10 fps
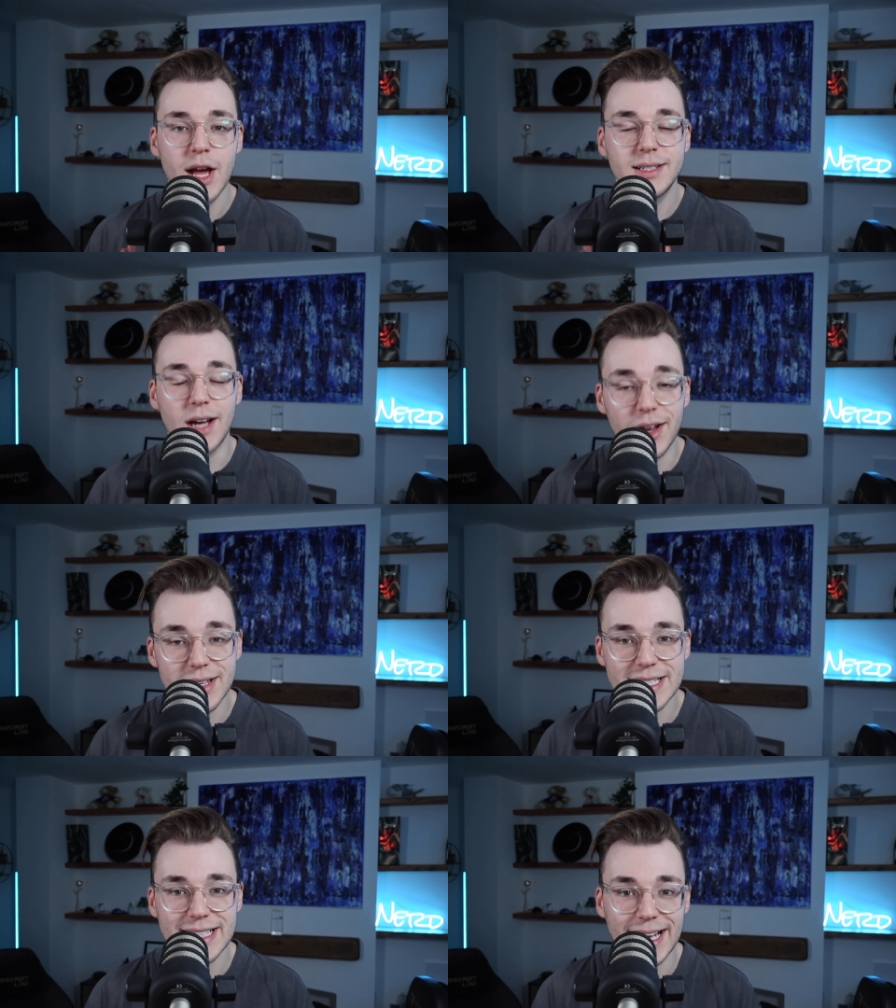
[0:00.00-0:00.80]
to
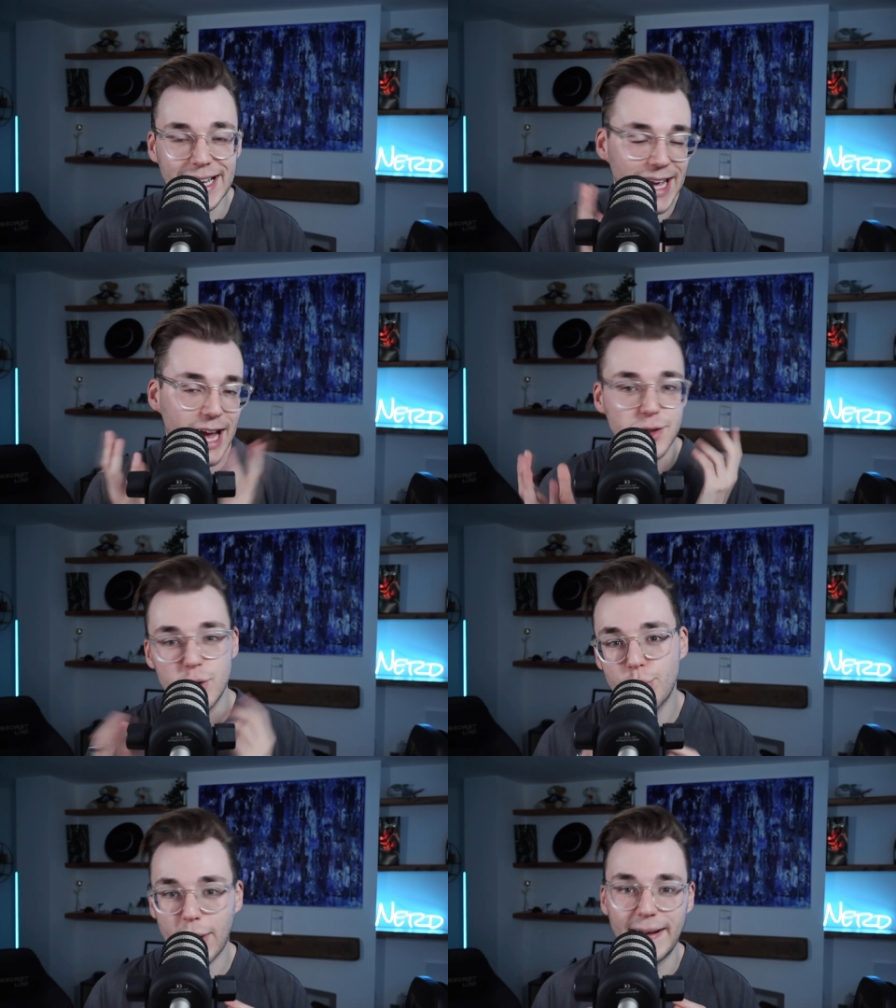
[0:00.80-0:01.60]
understand and get into
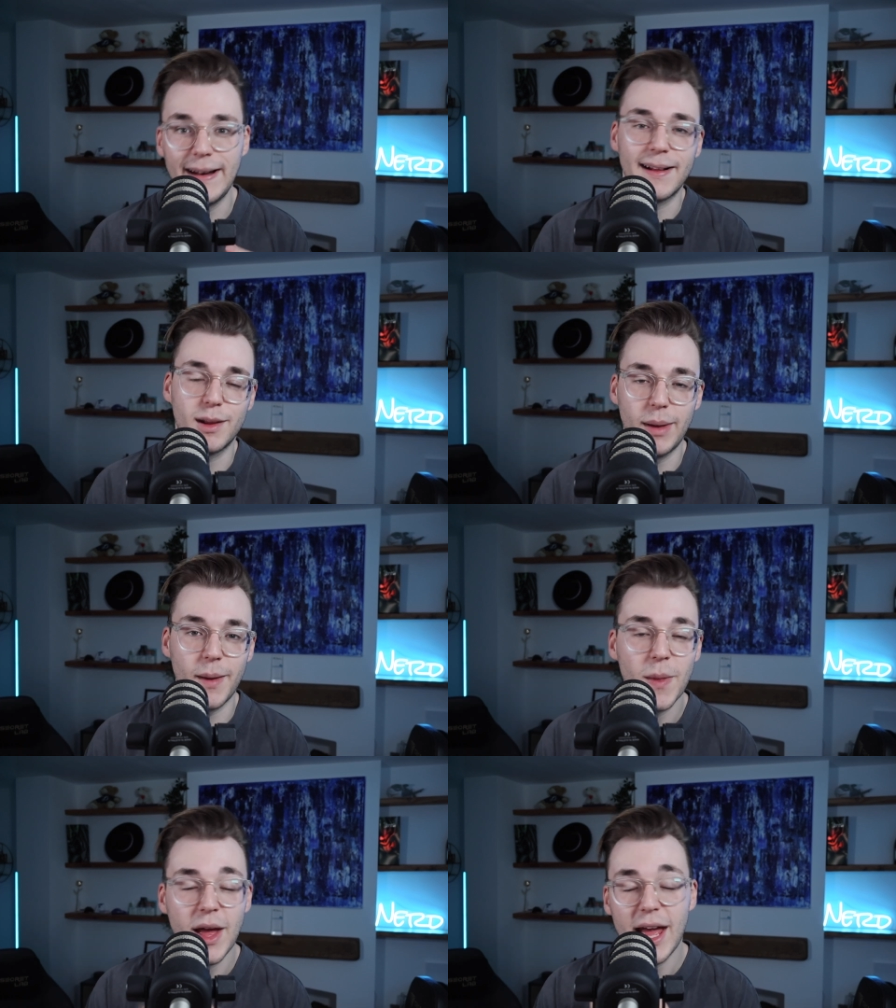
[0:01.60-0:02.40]
your brain a little bit.